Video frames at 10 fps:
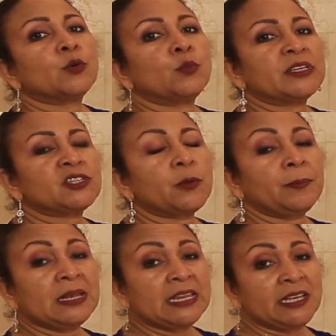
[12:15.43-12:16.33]
which
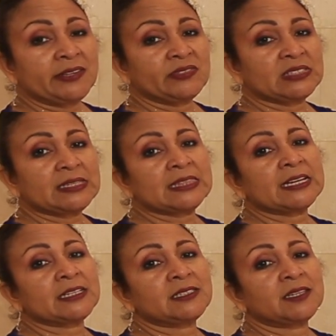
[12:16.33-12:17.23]
believes
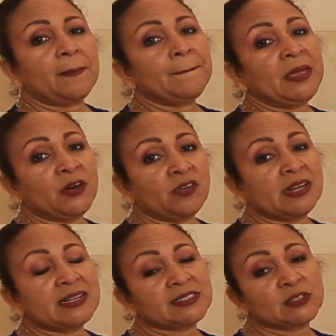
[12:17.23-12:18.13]
that
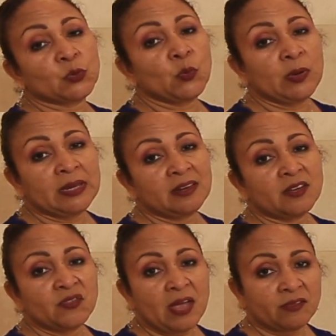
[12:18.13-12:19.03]
Mary is the Queen
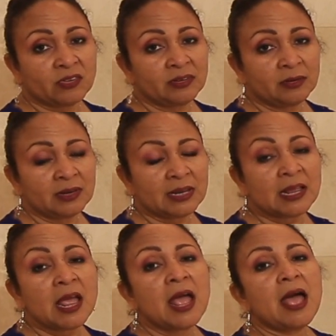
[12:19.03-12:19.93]
of Heaven
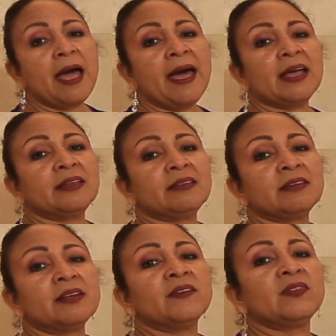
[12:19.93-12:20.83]

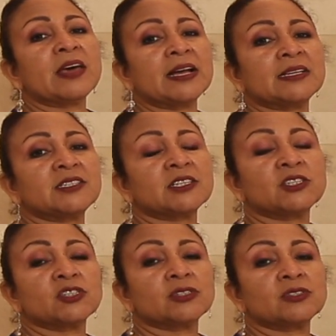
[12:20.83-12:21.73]
and that
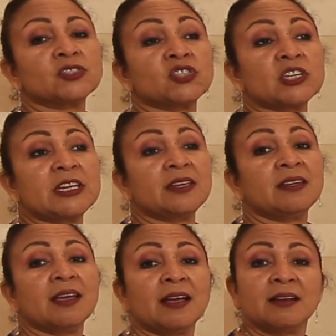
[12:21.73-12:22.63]

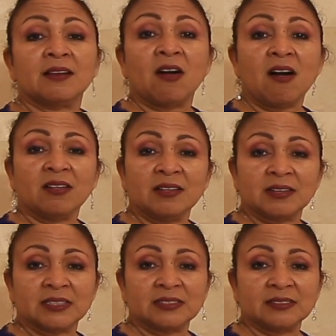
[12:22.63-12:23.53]
she
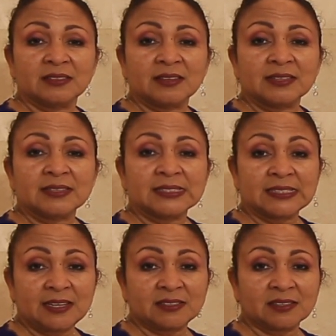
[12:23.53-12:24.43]
conquered
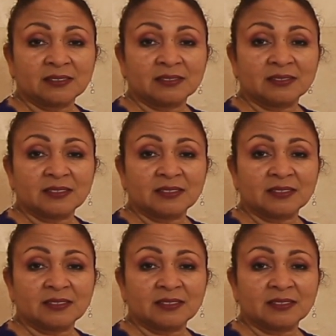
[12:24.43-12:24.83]
Satan